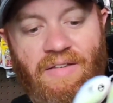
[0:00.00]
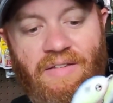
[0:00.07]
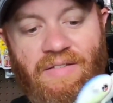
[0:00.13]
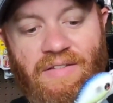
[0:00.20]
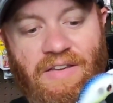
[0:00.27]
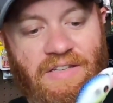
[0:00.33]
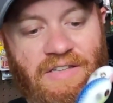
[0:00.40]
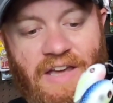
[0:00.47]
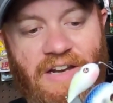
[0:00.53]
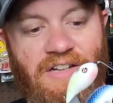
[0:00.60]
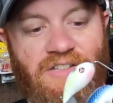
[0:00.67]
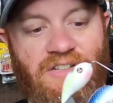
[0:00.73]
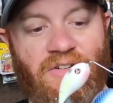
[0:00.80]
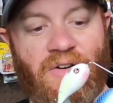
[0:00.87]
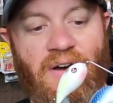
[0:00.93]
decide
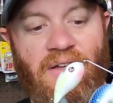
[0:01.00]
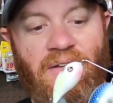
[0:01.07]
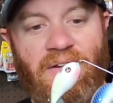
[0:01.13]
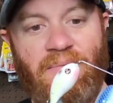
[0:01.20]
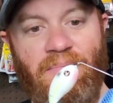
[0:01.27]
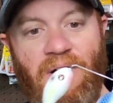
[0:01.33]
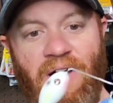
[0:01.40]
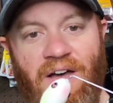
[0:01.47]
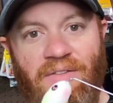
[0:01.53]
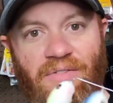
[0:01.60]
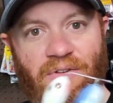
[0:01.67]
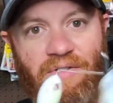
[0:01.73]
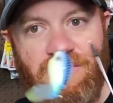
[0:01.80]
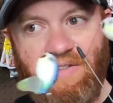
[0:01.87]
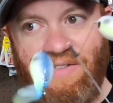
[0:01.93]
just to go out and pond,
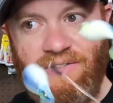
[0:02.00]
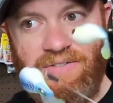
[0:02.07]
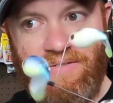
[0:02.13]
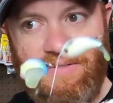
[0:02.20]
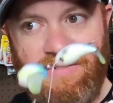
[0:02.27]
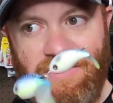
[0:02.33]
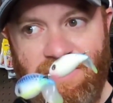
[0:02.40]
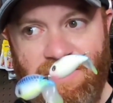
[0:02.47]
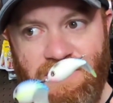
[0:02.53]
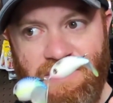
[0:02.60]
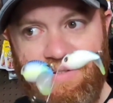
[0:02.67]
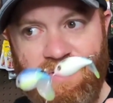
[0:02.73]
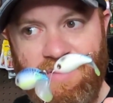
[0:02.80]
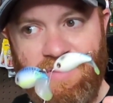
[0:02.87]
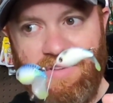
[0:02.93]
throw this,
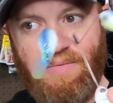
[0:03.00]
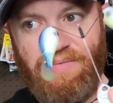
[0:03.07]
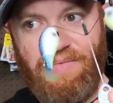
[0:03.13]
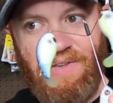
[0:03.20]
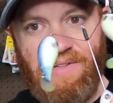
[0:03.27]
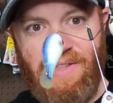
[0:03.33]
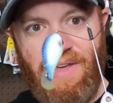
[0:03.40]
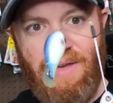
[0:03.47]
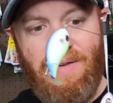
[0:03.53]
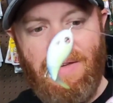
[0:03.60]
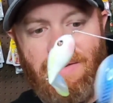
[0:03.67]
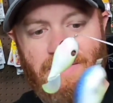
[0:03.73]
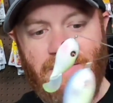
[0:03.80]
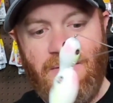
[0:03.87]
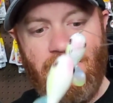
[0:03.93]

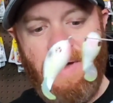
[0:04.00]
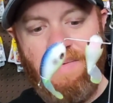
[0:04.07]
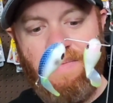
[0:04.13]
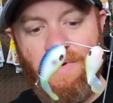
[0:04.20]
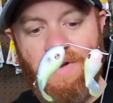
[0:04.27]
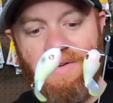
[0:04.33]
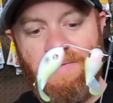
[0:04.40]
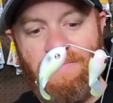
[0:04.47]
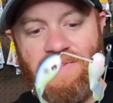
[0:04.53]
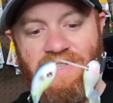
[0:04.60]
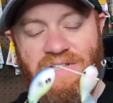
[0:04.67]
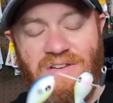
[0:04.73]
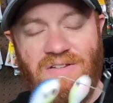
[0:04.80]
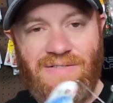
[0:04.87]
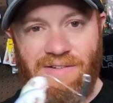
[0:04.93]
it might work, but
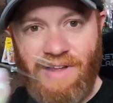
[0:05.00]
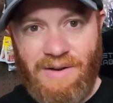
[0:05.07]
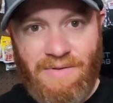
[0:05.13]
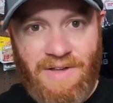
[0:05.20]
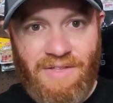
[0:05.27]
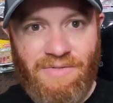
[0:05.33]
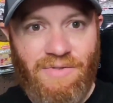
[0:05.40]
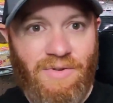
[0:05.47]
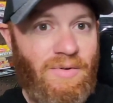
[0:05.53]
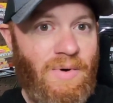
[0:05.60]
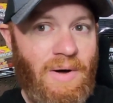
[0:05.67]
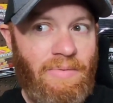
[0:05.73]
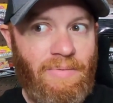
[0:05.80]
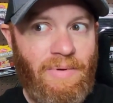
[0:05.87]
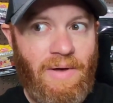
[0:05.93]
still, I'd rather throw a
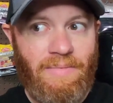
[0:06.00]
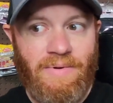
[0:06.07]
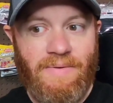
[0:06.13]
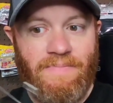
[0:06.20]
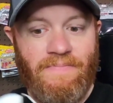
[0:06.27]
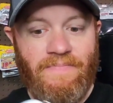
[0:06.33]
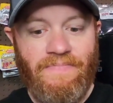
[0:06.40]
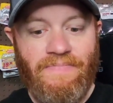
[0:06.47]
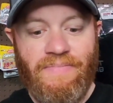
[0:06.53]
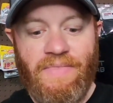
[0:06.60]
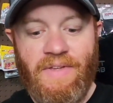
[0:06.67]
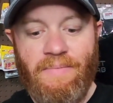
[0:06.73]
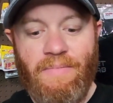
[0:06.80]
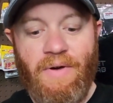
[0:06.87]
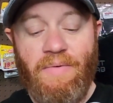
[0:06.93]
Whopper Plopper.
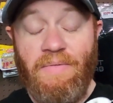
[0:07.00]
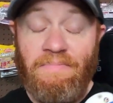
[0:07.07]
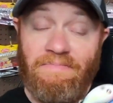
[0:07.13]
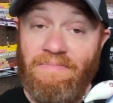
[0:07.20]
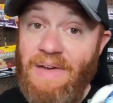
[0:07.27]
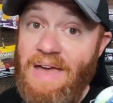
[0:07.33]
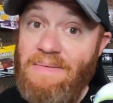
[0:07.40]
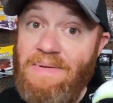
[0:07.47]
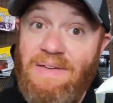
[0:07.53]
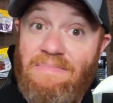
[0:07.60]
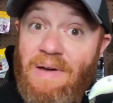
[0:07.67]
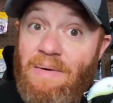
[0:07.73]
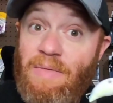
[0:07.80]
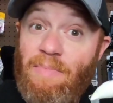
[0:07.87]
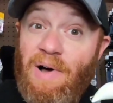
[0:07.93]
But maybe
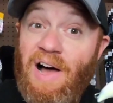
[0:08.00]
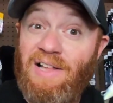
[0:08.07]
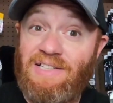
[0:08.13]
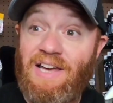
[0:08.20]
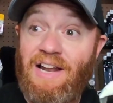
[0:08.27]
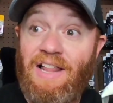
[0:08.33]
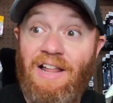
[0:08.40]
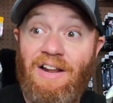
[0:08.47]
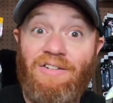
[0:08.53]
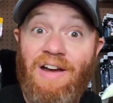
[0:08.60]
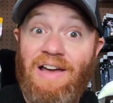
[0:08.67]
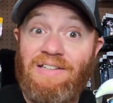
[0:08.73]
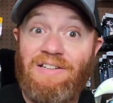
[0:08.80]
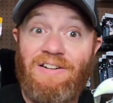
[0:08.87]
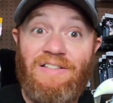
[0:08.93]
the pond's got a lot of
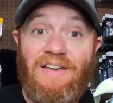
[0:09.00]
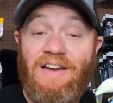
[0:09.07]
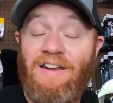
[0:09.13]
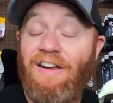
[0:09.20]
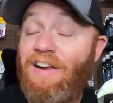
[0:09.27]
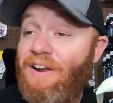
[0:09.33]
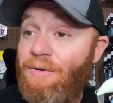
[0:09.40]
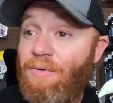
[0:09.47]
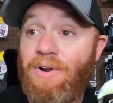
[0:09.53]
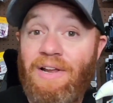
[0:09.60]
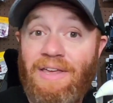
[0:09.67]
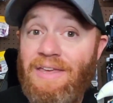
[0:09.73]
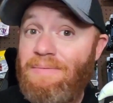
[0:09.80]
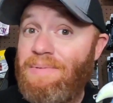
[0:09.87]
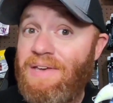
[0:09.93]
grass under there, and I don't want to
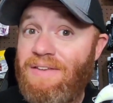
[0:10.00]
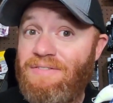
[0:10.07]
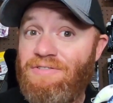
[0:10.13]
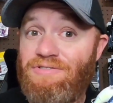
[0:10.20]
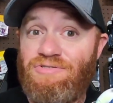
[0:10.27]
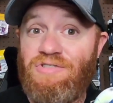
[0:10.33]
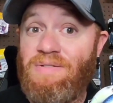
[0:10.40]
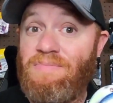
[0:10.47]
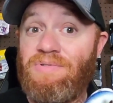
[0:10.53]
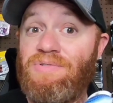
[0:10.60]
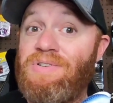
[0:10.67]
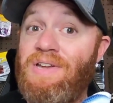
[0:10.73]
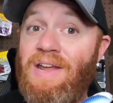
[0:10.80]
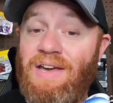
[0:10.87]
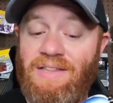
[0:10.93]
keep getting those trebles
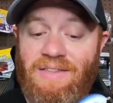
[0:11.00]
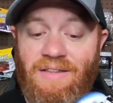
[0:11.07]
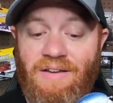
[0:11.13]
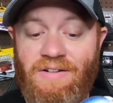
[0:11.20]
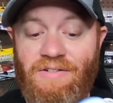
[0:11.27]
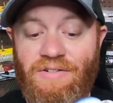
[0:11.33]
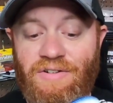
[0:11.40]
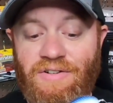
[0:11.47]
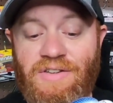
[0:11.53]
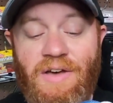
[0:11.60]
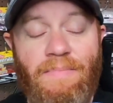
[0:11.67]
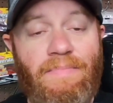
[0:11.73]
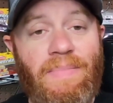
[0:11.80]
connect or hooked up.